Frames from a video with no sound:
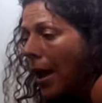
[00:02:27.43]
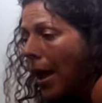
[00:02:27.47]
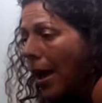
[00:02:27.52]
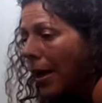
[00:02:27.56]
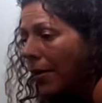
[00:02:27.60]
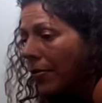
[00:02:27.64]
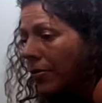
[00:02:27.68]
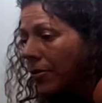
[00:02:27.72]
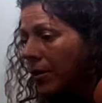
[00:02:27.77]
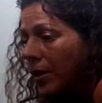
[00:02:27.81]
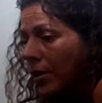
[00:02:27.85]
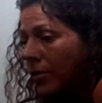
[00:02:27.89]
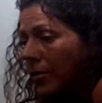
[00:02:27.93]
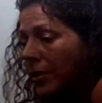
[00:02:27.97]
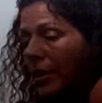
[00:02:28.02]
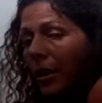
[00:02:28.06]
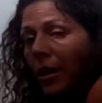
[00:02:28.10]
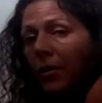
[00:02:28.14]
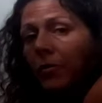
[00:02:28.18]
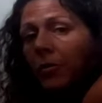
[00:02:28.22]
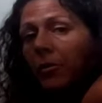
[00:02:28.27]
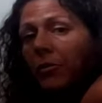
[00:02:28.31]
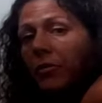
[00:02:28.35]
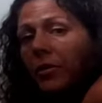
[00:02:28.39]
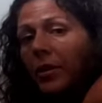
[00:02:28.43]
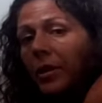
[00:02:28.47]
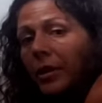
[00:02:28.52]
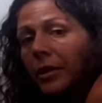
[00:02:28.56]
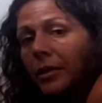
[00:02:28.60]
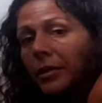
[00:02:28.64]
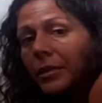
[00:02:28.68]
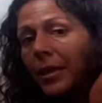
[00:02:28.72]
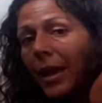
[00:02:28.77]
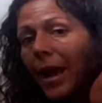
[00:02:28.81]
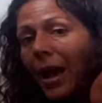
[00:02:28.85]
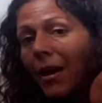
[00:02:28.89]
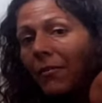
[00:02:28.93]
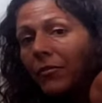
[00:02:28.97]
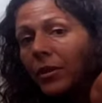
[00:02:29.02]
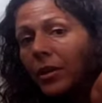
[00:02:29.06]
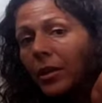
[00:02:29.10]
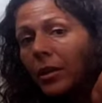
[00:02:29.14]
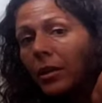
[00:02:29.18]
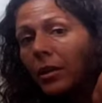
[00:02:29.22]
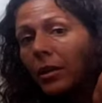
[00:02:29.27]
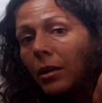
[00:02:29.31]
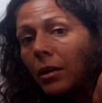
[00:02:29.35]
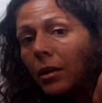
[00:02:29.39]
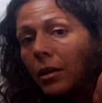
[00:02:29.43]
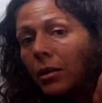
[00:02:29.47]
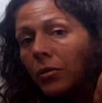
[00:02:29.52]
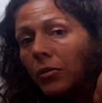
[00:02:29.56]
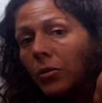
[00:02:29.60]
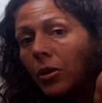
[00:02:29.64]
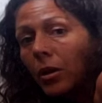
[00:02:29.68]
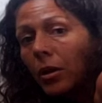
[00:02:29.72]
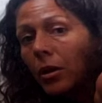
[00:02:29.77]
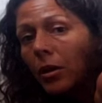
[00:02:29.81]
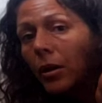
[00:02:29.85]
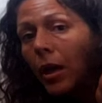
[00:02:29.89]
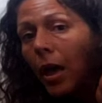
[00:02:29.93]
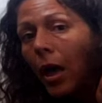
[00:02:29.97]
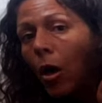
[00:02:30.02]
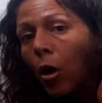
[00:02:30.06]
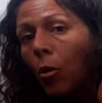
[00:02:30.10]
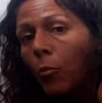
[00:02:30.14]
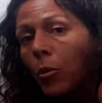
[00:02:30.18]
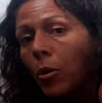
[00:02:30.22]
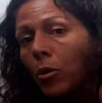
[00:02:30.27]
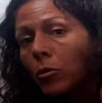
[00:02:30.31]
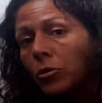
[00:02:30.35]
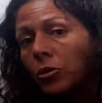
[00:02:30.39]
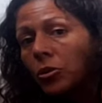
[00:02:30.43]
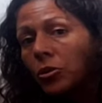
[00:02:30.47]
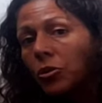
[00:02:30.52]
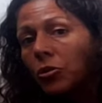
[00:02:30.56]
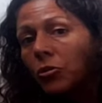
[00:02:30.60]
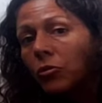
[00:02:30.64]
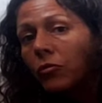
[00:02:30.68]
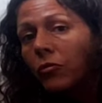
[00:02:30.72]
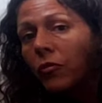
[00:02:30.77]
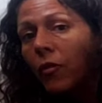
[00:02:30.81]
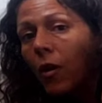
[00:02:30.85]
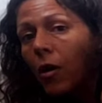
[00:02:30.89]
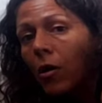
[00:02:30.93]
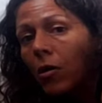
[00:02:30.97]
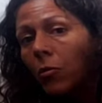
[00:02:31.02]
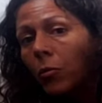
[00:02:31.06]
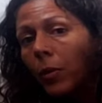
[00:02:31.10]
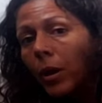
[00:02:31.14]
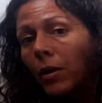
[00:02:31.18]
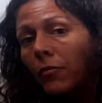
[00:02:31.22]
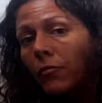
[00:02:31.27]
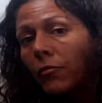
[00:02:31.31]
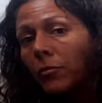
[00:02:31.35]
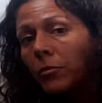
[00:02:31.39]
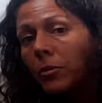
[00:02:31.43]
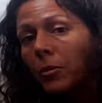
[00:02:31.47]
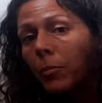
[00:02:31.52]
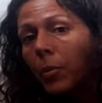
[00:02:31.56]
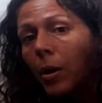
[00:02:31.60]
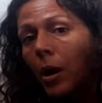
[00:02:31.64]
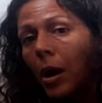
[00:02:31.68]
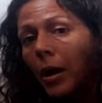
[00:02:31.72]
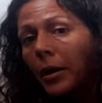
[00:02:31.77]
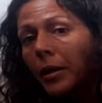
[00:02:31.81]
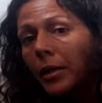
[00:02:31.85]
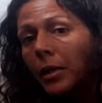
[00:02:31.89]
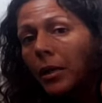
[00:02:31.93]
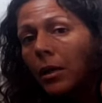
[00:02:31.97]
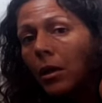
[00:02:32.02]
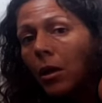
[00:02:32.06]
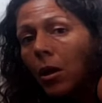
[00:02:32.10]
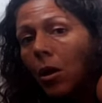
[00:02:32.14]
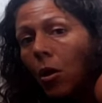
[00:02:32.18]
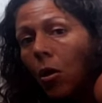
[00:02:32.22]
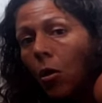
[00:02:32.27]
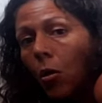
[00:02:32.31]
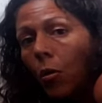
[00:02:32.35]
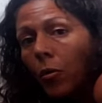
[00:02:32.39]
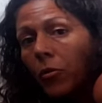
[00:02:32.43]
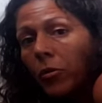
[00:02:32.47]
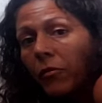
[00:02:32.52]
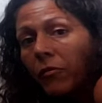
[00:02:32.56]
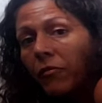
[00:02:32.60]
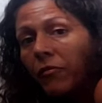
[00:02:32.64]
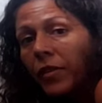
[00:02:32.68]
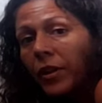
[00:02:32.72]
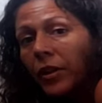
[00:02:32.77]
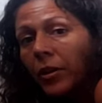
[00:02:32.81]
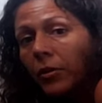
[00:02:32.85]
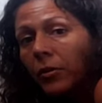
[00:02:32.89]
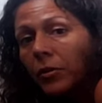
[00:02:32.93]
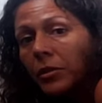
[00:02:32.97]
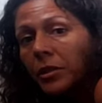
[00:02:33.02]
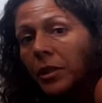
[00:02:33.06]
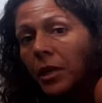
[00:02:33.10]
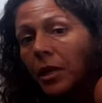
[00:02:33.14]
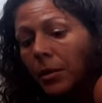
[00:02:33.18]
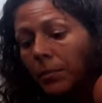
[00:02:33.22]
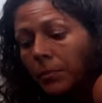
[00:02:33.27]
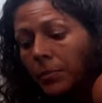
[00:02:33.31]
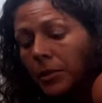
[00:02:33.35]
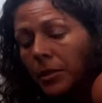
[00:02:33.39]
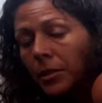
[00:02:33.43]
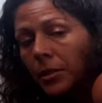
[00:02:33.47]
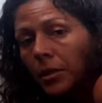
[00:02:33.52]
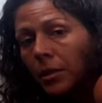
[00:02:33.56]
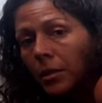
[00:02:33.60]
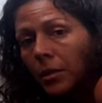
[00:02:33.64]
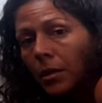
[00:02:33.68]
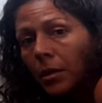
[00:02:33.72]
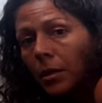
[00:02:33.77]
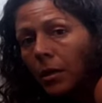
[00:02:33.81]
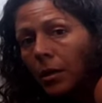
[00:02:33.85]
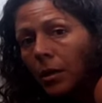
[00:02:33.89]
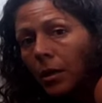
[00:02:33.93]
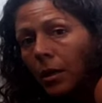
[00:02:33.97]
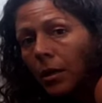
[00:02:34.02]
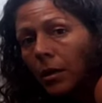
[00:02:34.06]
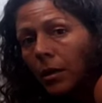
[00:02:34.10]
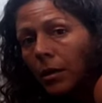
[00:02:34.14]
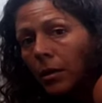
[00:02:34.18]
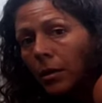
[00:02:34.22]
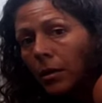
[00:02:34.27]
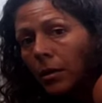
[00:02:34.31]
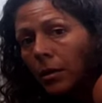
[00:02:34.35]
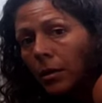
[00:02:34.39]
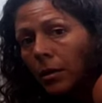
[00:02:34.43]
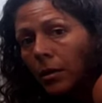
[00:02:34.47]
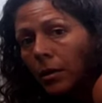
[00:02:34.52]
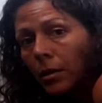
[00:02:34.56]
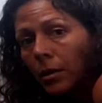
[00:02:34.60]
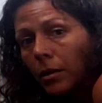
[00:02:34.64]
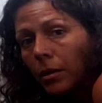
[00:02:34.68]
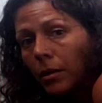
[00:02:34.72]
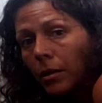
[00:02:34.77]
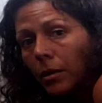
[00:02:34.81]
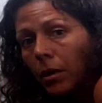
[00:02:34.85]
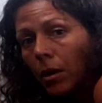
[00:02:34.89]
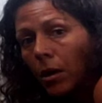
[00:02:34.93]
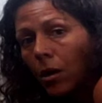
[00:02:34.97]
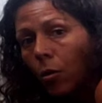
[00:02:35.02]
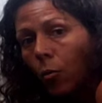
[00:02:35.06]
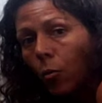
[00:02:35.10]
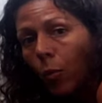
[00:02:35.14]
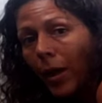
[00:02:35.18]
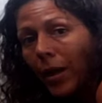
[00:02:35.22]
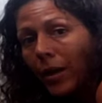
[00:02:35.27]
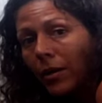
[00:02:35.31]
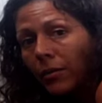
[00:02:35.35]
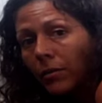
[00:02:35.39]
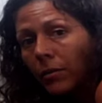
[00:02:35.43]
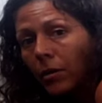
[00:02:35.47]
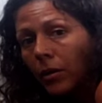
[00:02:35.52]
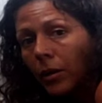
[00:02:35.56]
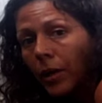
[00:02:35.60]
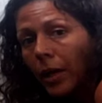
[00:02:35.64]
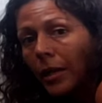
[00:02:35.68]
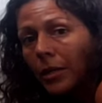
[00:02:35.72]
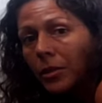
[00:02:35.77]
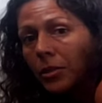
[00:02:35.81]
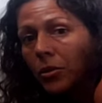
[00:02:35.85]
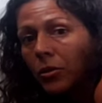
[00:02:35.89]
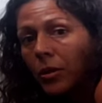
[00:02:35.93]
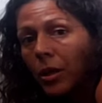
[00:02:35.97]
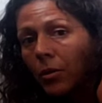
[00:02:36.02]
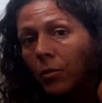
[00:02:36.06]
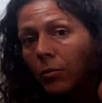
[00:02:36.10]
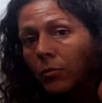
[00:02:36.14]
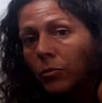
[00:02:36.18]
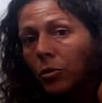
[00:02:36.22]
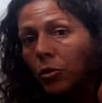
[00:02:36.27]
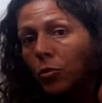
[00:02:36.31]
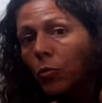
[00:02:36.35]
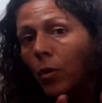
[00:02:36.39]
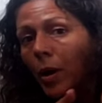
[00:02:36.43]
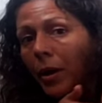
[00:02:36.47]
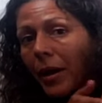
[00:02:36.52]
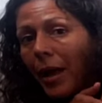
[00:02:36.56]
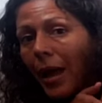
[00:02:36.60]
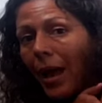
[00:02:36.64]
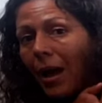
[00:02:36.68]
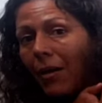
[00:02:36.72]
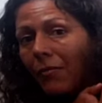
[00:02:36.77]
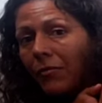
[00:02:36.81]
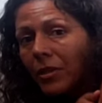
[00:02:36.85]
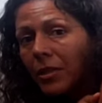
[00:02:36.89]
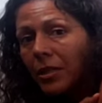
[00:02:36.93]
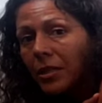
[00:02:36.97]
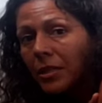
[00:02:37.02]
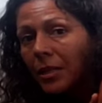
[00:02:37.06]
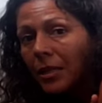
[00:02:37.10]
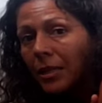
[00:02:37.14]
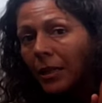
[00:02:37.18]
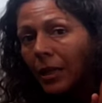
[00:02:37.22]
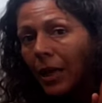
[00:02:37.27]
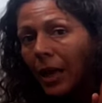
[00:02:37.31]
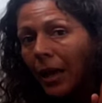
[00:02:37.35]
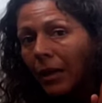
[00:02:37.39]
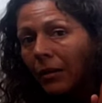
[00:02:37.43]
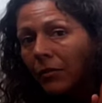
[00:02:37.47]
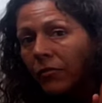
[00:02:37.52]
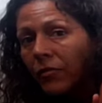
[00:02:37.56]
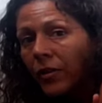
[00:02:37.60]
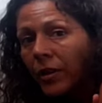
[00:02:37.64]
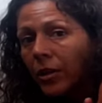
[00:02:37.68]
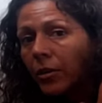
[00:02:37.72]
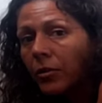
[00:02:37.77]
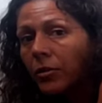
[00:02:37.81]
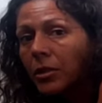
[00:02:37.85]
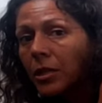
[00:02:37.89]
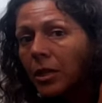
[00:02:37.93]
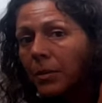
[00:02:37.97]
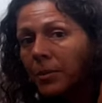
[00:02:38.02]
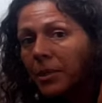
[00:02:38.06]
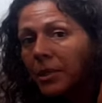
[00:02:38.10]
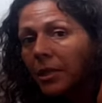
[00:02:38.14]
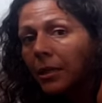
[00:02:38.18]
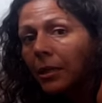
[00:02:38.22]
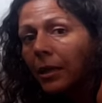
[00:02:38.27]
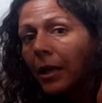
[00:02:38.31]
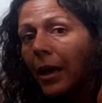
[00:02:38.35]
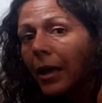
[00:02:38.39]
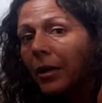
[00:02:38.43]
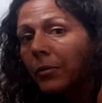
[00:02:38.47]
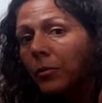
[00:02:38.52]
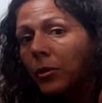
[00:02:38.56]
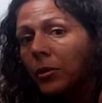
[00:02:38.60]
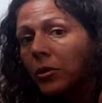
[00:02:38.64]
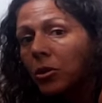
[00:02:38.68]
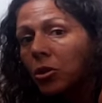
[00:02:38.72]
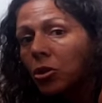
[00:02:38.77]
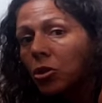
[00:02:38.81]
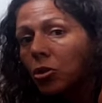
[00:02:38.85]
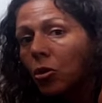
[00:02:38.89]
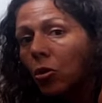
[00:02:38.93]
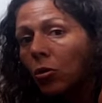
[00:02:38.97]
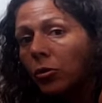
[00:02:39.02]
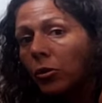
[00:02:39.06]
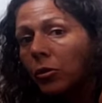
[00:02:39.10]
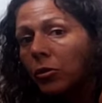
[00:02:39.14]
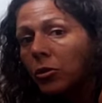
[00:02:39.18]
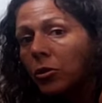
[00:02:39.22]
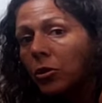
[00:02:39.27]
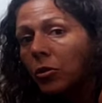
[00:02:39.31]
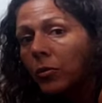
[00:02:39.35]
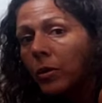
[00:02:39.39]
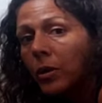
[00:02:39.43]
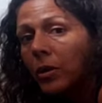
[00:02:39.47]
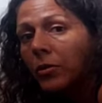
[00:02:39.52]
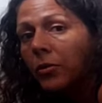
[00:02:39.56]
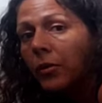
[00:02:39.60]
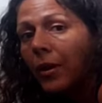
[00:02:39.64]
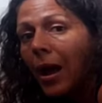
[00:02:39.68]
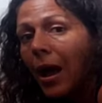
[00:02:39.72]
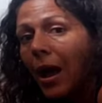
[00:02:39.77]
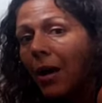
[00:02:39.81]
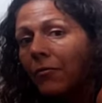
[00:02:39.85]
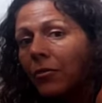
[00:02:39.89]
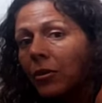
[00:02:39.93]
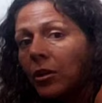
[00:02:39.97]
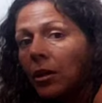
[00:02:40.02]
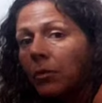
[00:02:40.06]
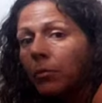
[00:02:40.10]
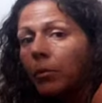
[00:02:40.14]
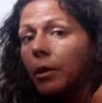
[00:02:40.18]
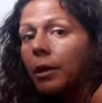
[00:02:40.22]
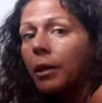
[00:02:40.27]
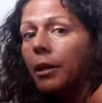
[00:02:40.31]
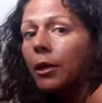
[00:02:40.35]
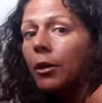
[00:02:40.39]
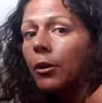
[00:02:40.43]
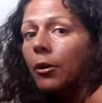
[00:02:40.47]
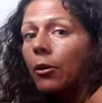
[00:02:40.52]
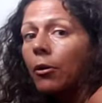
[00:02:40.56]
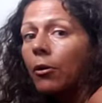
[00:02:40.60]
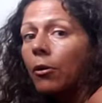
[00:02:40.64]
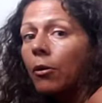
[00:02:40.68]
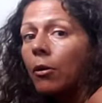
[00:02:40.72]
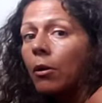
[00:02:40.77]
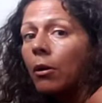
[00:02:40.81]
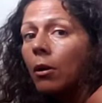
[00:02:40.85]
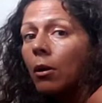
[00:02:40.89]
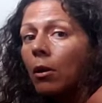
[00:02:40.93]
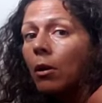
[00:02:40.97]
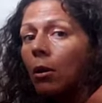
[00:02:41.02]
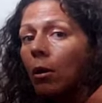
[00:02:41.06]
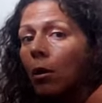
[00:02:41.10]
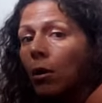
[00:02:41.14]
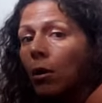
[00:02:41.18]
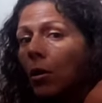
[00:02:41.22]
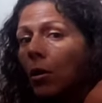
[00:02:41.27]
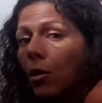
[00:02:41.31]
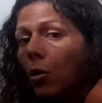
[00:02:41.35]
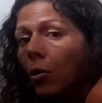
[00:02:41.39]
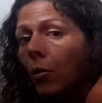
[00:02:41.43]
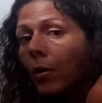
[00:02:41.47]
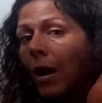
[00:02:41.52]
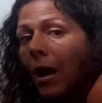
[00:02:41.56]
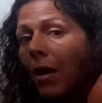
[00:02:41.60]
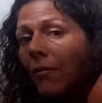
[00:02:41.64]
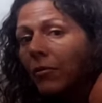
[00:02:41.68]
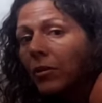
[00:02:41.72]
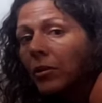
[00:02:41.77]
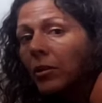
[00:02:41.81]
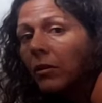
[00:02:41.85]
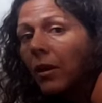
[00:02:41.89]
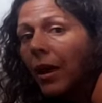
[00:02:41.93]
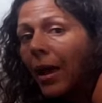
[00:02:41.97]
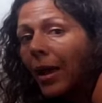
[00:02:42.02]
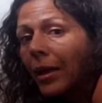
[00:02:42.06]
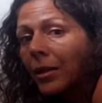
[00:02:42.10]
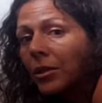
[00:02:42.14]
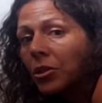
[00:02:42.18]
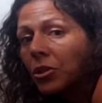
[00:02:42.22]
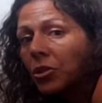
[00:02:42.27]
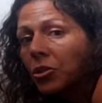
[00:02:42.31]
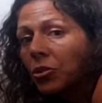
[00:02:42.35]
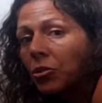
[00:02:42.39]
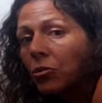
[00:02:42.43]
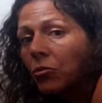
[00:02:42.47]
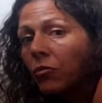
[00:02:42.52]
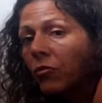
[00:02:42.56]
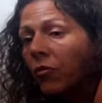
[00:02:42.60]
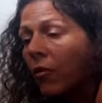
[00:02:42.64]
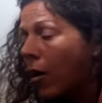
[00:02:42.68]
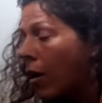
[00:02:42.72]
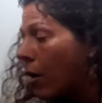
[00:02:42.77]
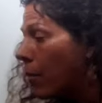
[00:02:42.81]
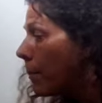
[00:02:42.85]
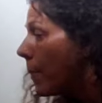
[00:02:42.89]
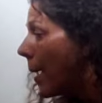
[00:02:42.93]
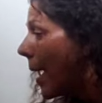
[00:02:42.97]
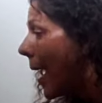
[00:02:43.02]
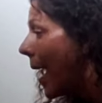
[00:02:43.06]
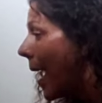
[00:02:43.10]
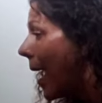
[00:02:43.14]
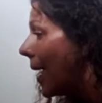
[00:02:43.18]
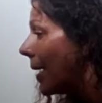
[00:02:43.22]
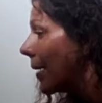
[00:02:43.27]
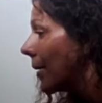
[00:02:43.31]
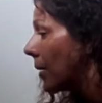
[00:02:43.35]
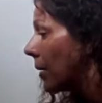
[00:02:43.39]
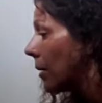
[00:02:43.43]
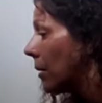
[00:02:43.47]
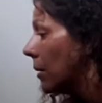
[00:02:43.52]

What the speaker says: And then the other thing is having the elbows too far away from the body or the fingertips away. Okay, so you want to have these in line, fingertips in line with the shoulder. So either having them here or having the hands too far back.